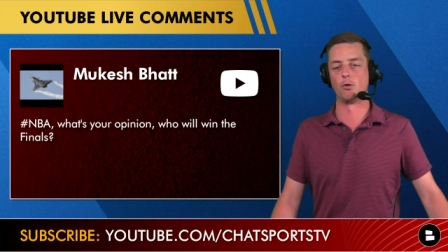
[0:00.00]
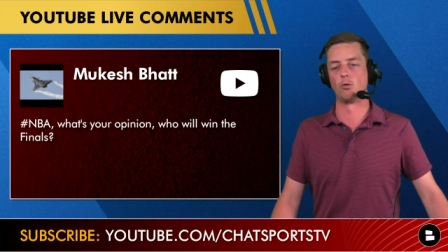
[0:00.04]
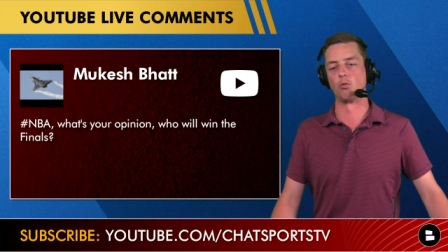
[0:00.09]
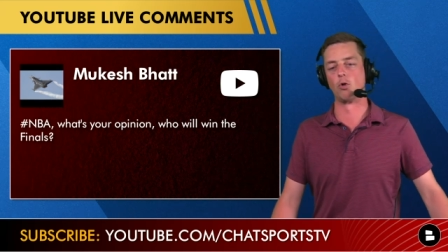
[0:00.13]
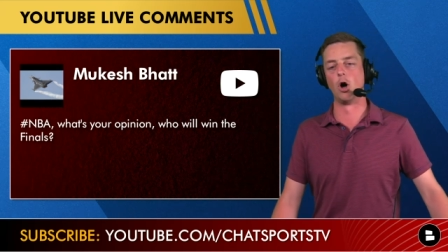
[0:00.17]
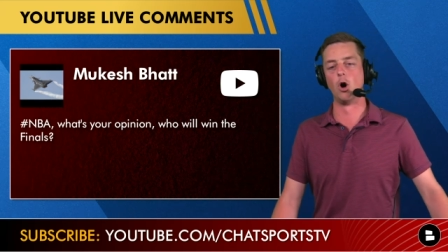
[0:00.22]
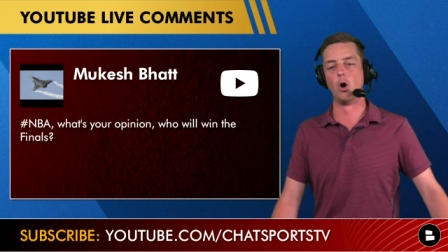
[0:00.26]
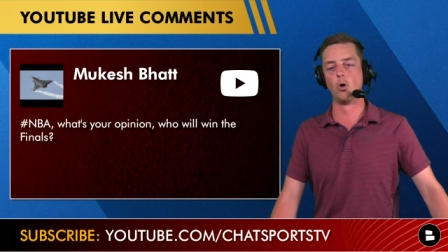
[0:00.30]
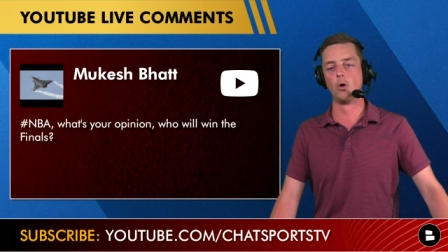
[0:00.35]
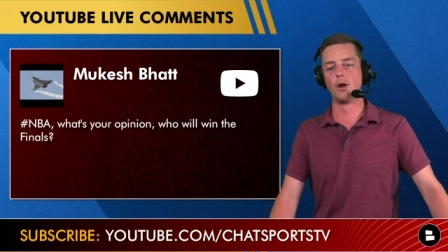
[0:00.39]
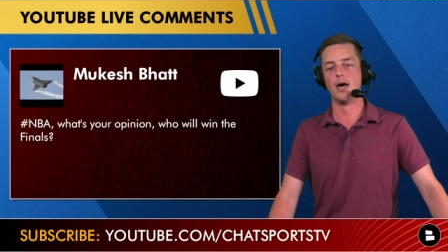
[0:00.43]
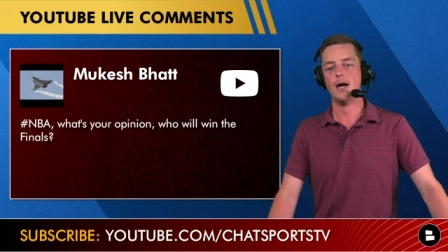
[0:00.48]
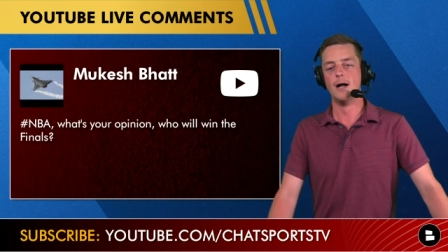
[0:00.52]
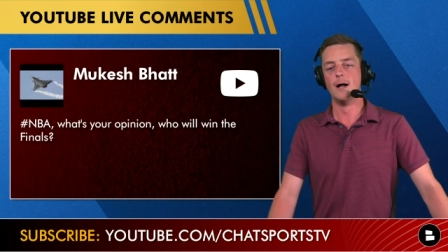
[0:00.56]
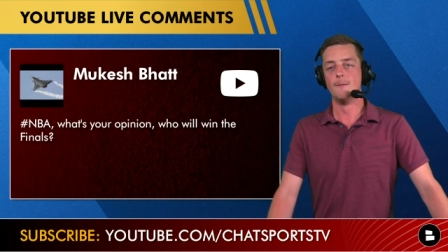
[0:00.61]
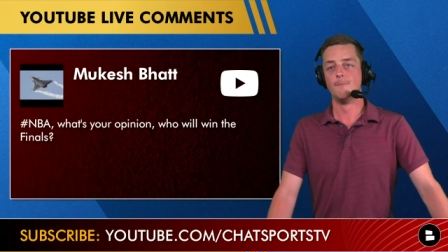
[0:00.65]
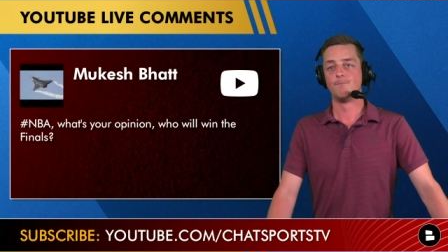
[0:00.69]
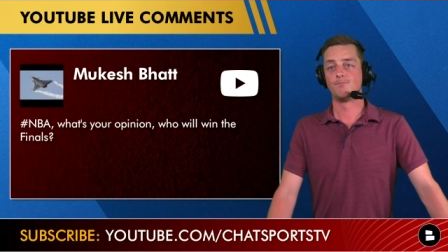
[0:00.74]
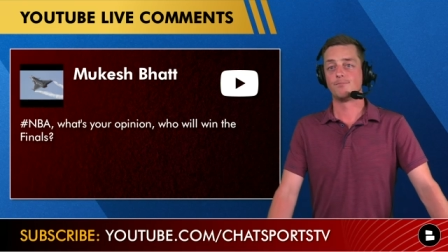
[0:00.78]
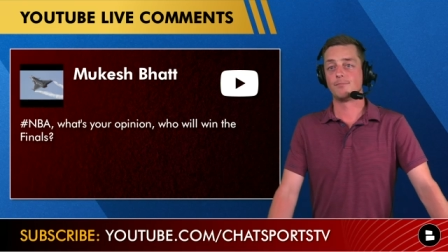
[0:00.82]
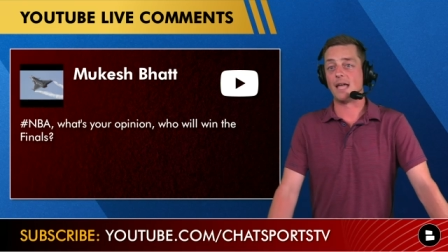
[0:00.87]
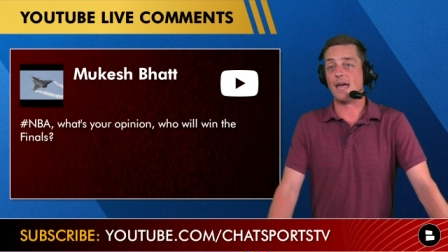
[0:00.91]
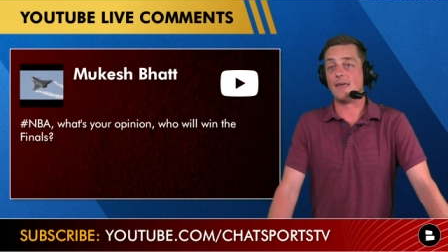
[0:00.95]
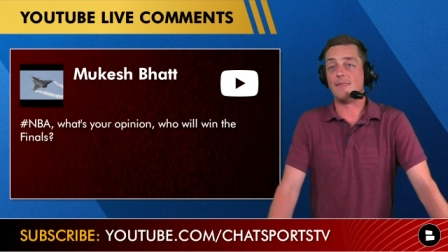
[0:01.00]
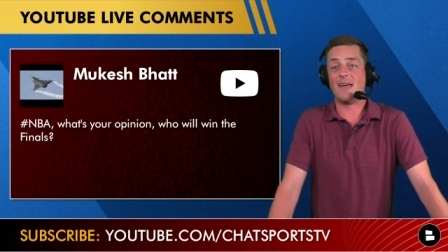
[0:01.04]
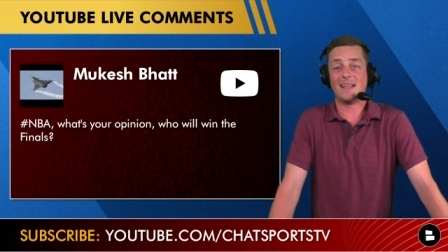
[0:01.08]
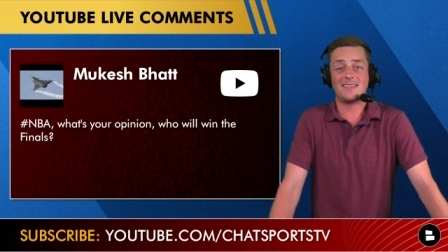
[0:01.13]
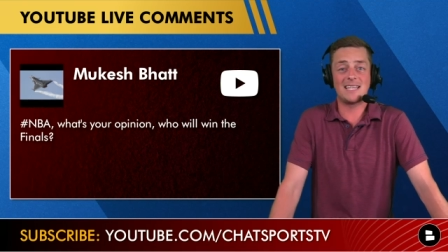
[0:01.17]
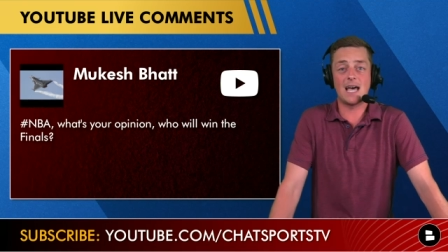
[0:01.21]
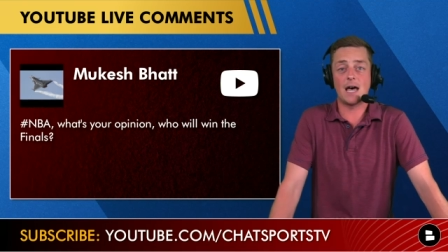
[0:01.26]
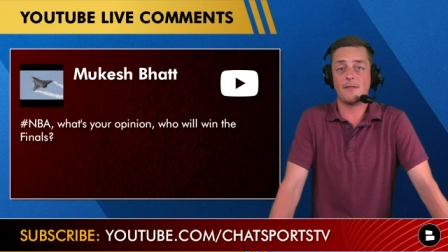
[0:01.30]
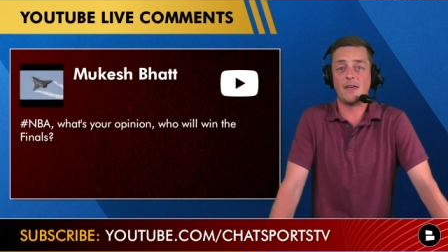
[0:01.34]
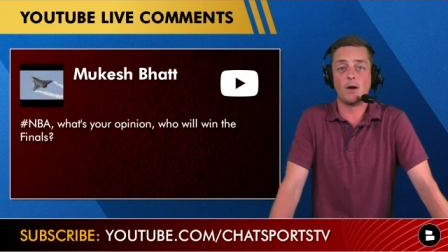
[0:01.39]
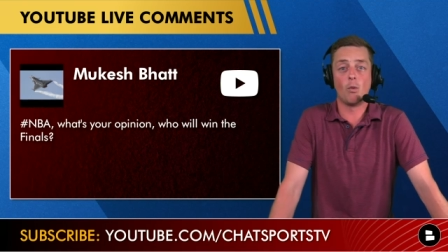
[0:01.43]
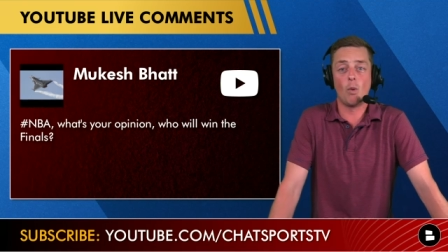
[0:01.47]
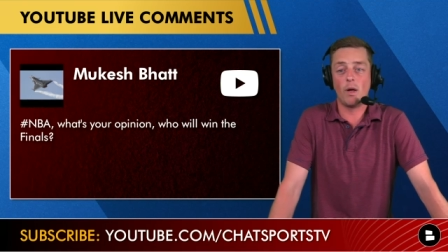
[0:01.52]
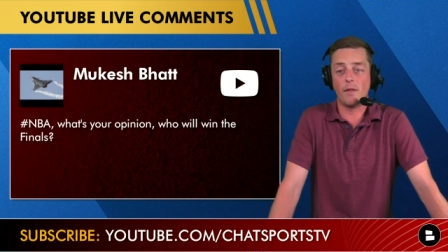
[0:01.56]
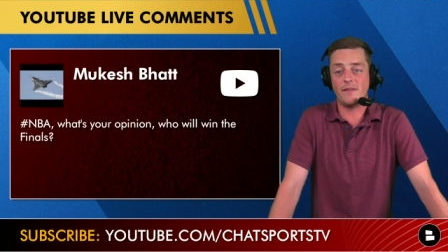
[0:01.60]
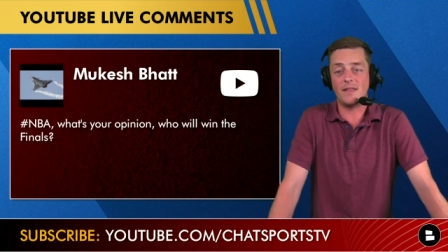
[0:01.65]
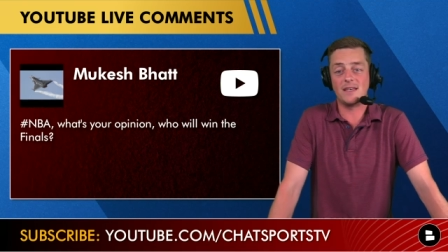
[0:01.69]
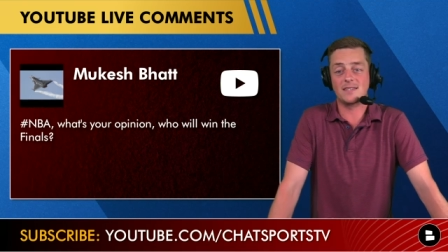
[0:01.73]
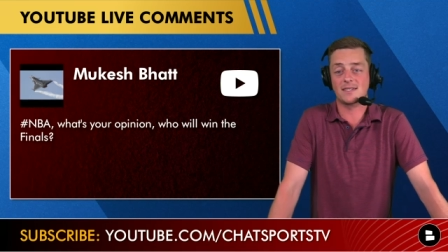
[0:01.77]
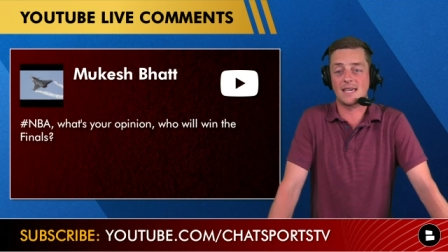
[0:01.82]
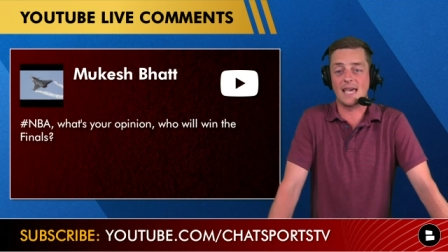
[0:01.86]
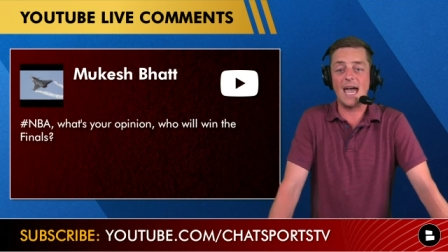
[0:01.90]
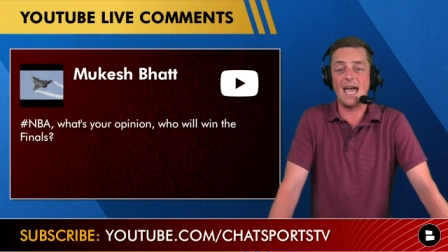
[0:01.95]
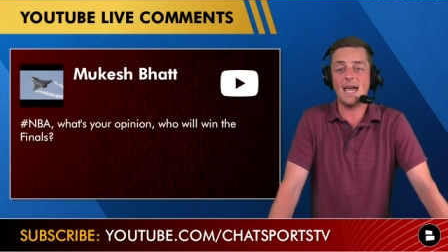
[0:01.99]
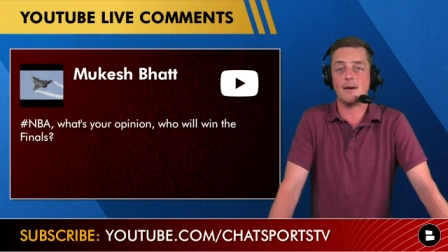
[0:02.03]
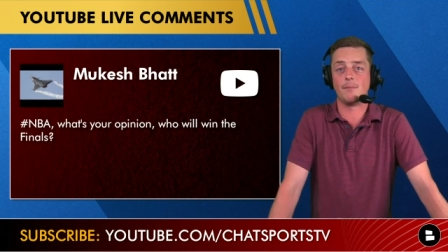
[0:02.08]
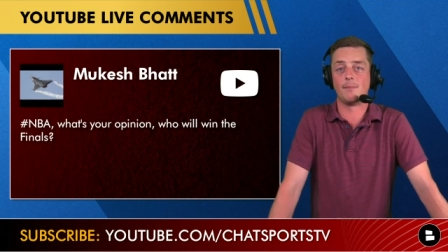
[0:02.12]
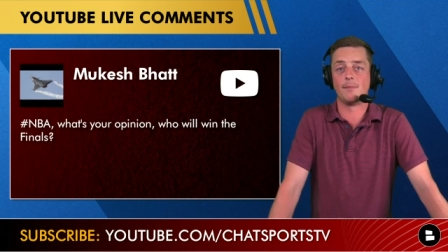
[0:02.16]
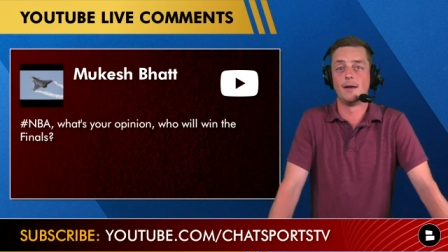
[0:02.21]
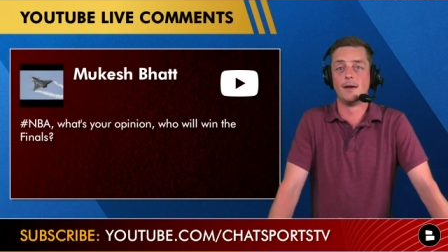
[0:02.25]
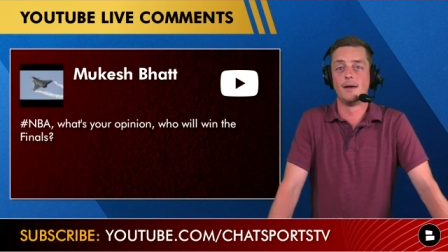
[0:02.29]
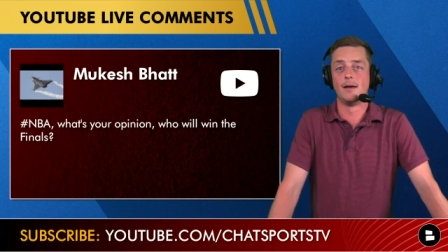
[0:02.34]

road. And that's how they won this game.